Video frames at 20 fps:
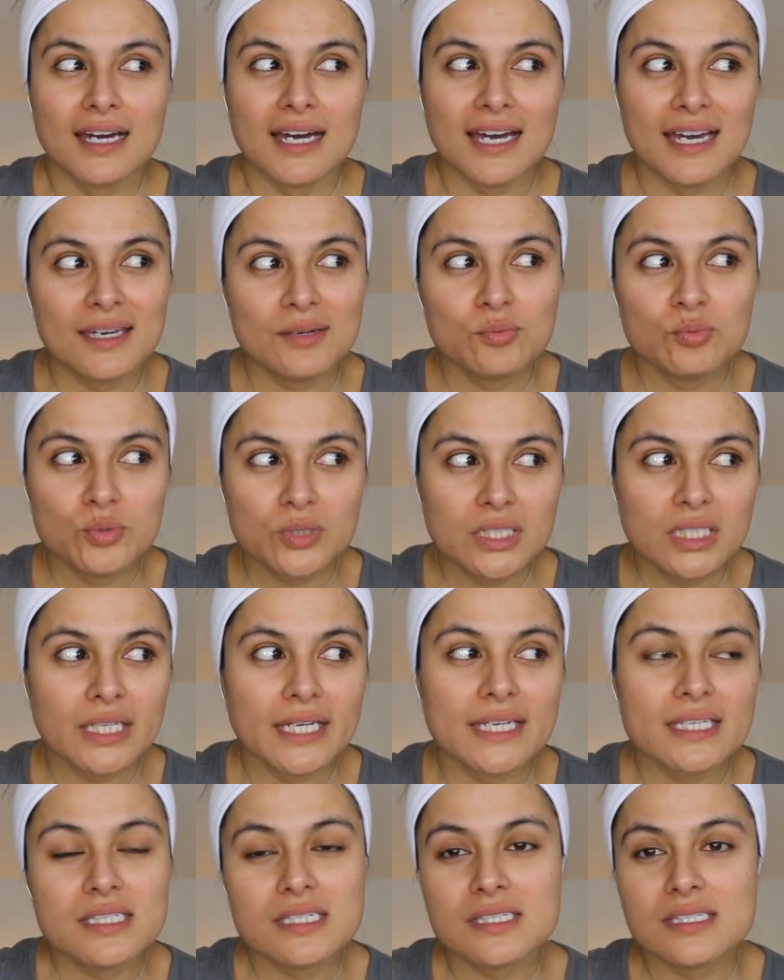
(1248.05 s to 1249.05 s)
I would
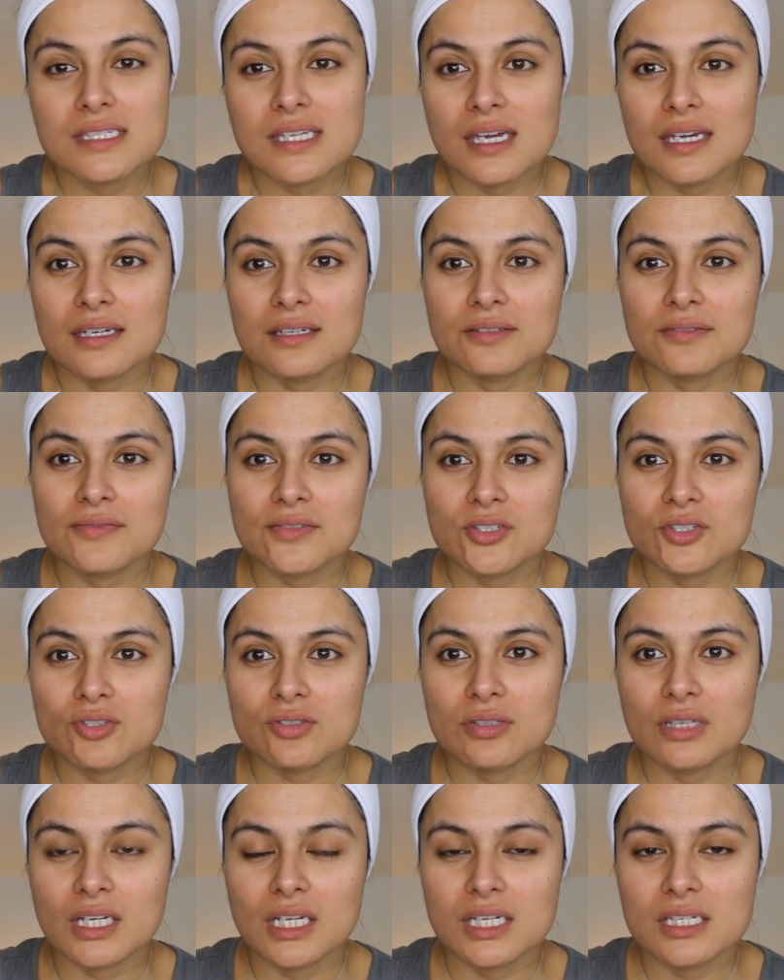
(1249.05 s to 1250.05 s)
like to say
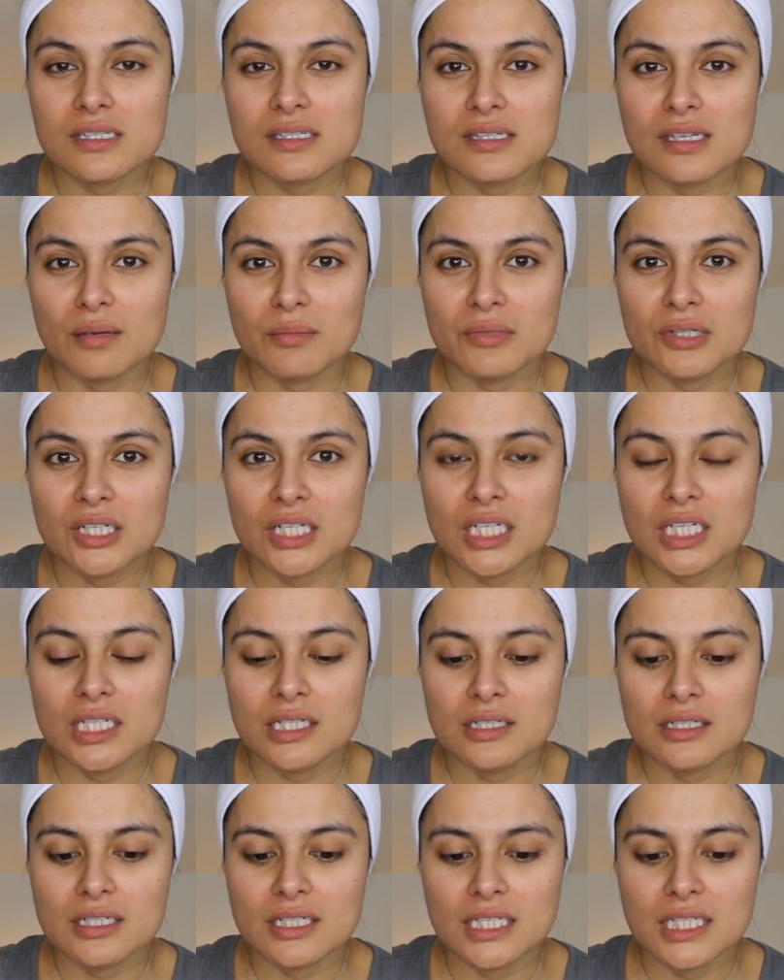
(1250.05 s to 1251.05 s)
officially summer
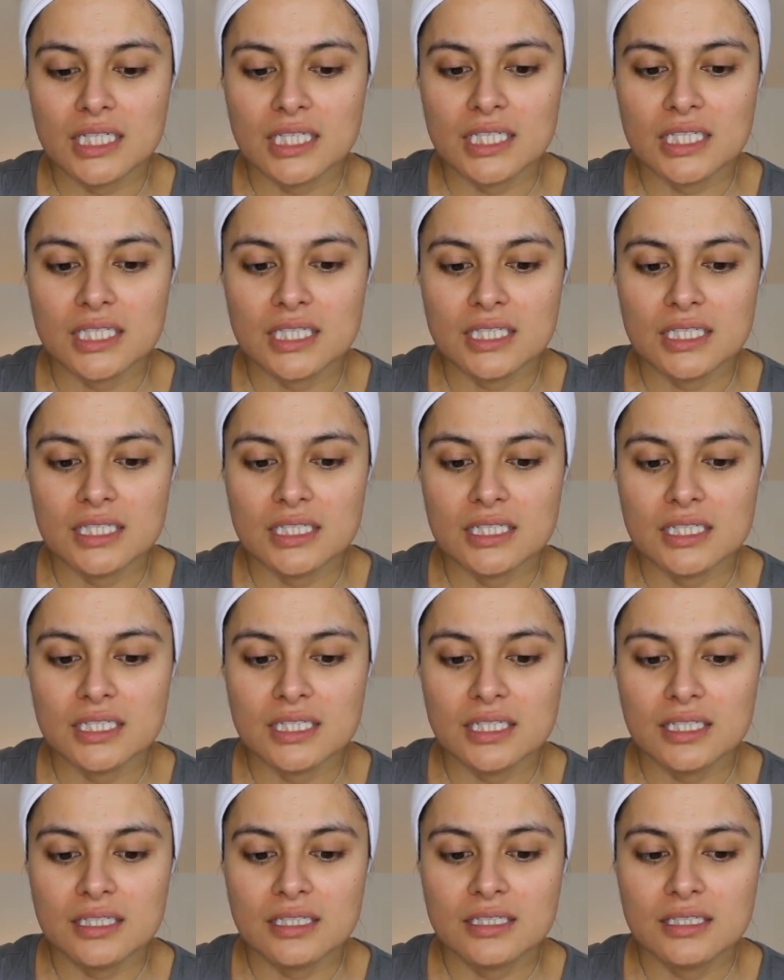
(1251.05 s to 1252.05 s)
here
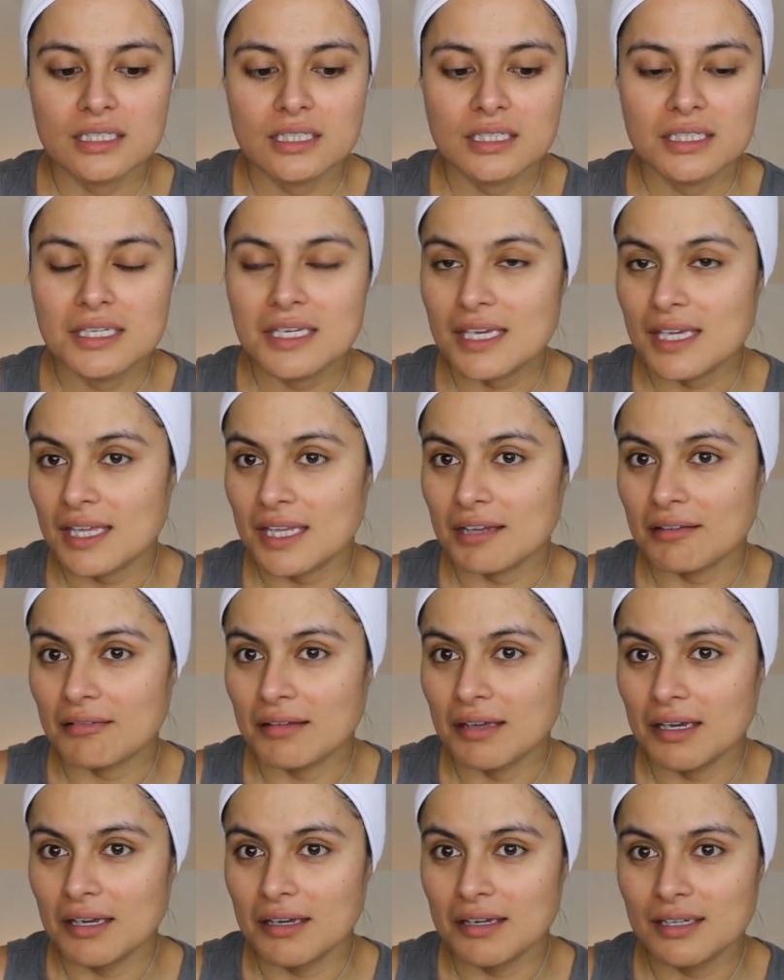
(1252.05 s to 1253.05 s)
in
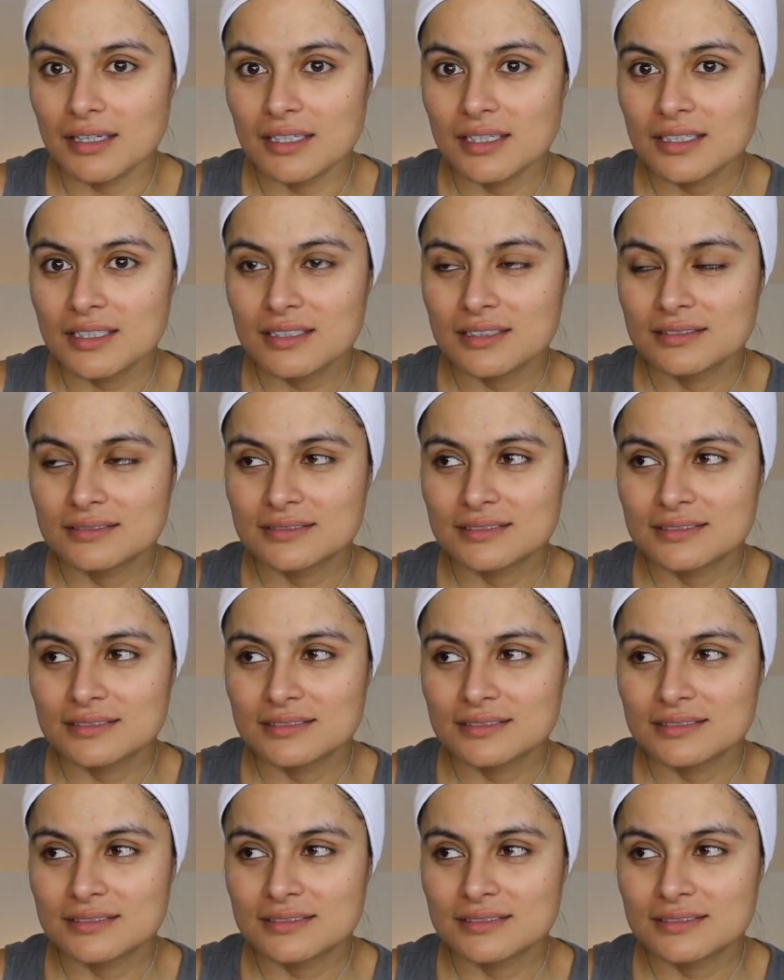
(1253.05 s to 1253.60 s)
LA.